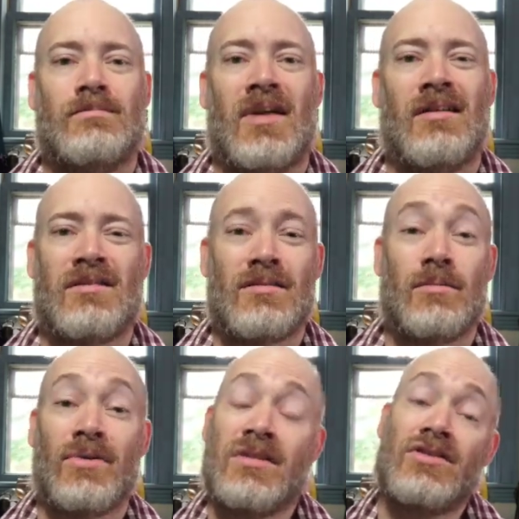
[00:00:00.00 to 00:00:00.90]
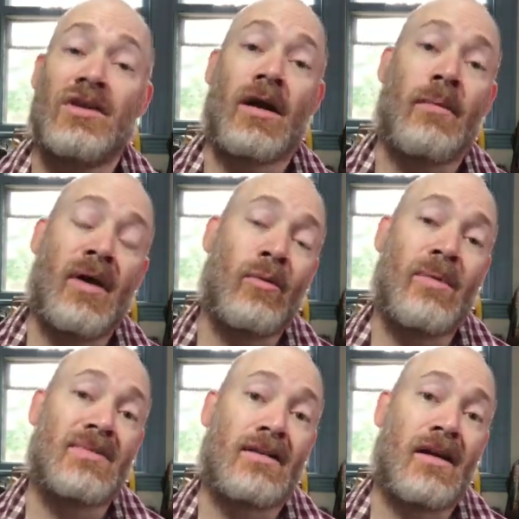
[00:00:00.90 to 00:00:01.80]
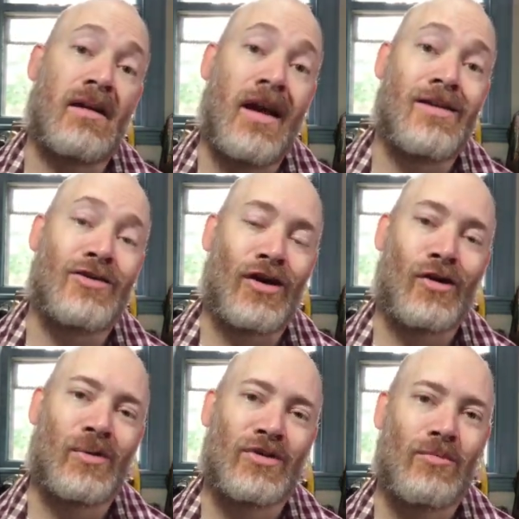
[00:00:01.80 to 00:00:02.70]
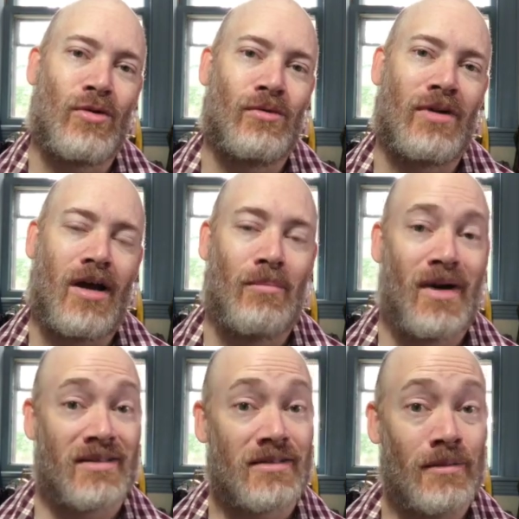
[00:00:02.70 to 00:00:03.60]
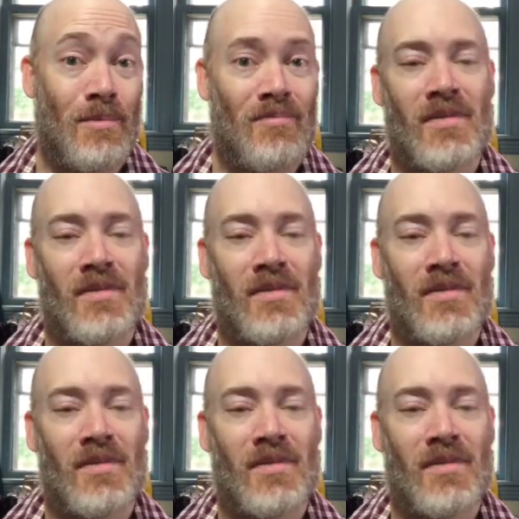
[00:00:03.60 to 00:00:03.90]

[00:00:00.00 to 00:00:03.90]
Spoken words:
And also please check out my website at darkwintermoon.boston.